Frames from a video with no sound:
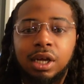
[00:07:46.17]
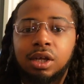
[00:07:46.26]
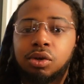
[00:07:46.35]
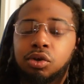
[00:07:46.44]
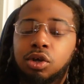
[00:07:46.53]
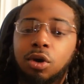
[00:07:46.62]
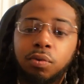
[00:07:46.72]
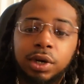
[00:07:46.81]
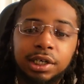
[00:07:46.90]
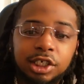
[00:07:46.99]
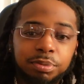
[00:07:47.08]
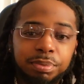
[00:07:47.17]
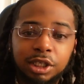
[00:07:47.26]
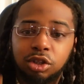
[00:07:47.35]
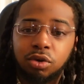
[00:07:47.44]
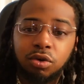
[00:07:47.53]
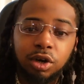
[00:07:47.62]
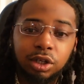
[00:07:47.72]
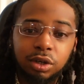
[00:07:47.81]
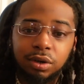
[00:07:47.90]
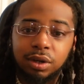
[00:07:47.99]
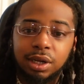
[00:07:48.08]
you don't want to just be throwing
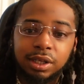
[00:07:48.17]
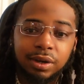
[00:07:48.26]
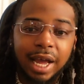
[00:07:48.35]
your